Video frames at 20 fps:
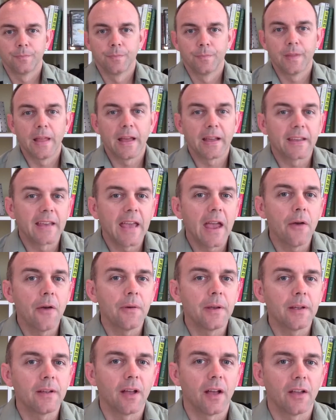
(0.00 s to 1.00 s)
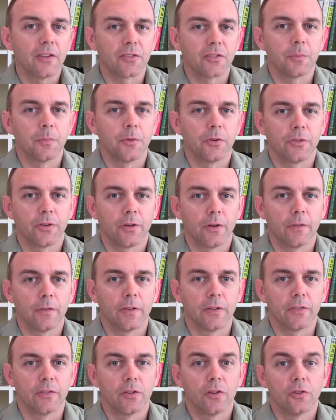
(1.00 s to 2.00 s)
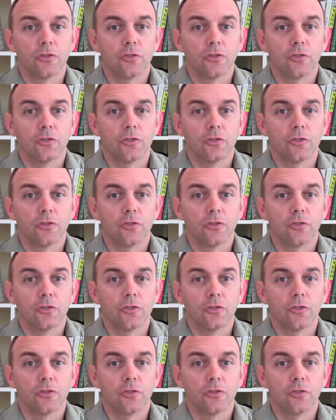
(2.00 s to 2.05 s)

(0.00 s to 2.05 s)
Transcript: Let caring customer service